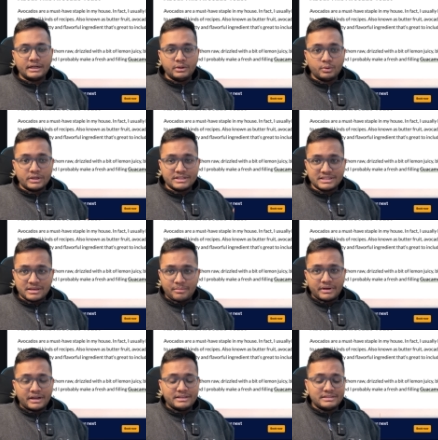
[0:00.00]
and you can
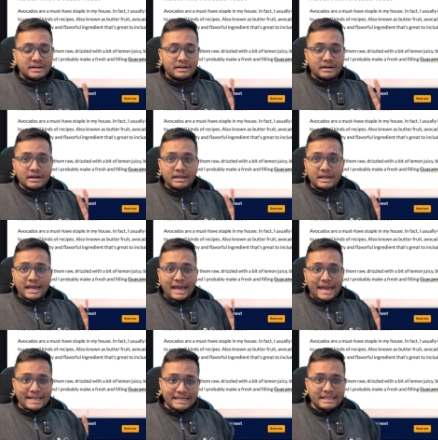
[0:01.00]
summarize literally
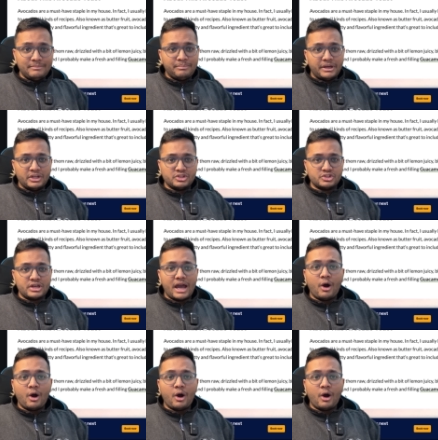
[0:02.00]
any page,